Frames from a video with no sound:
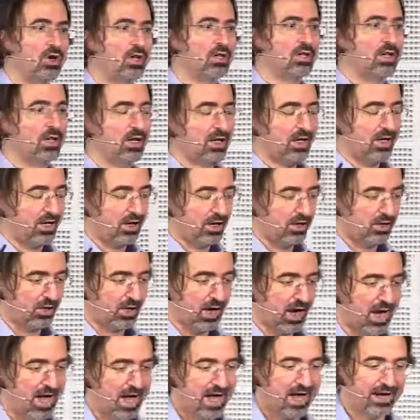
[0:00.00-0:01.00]
uh,
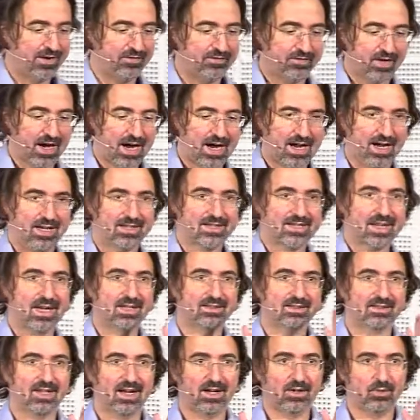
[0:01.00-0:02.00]
have as
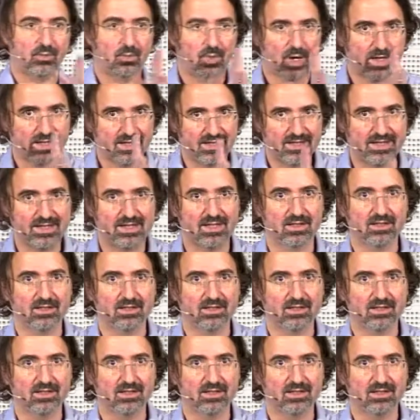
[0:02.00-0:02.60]
one ligand